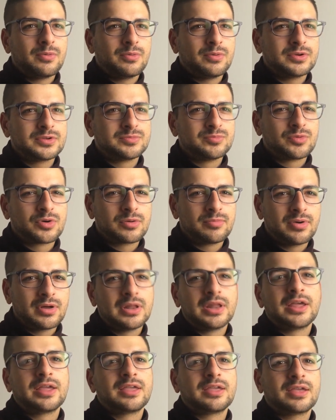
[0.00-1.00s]
was more about
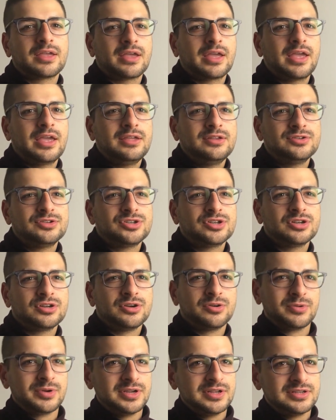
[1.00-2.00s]
like ancient
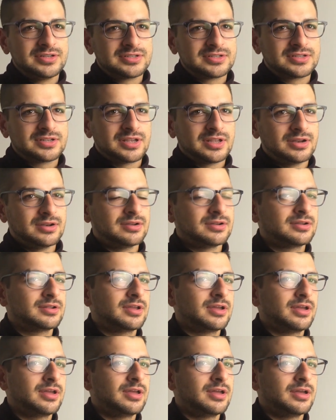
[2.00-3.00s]
Greece and
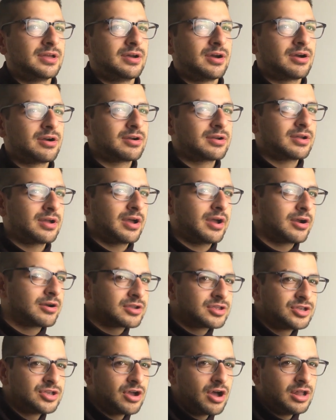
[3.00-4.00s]

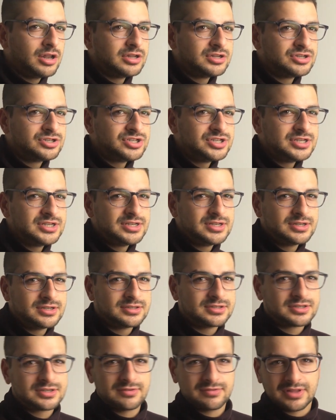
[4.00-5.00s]
archaeology
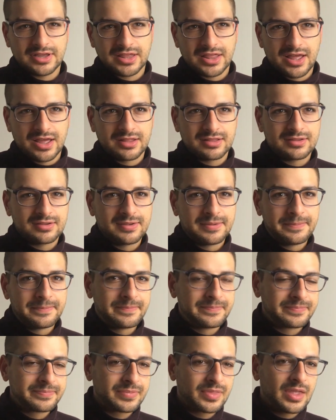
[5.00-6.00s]
and stuff like that.
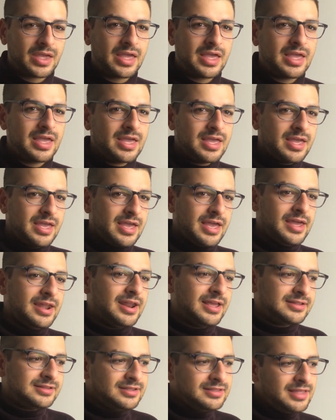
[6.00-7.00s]
And
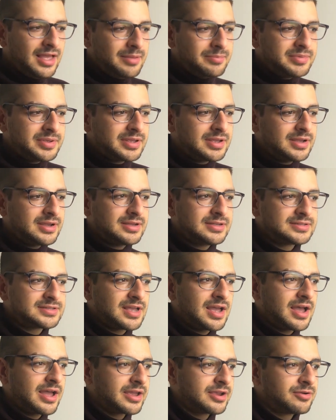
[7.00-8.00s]
I did that because
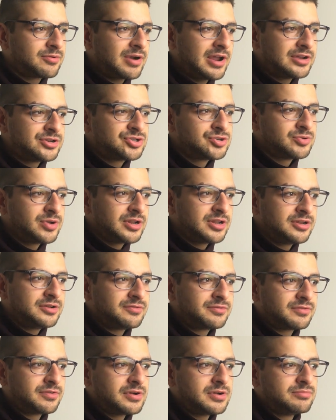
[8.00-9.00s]
I graduated
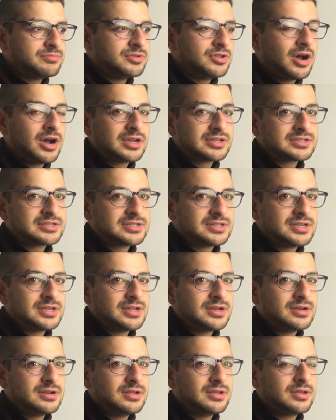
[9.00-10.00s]
from
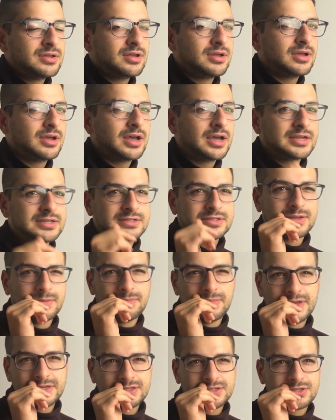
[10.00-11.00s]
Dawson a
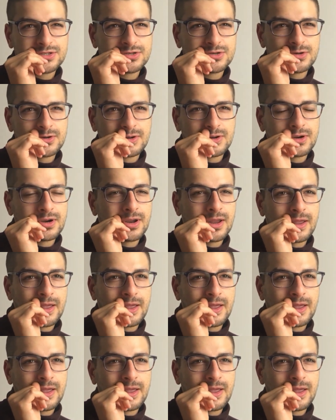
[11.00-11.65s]
semester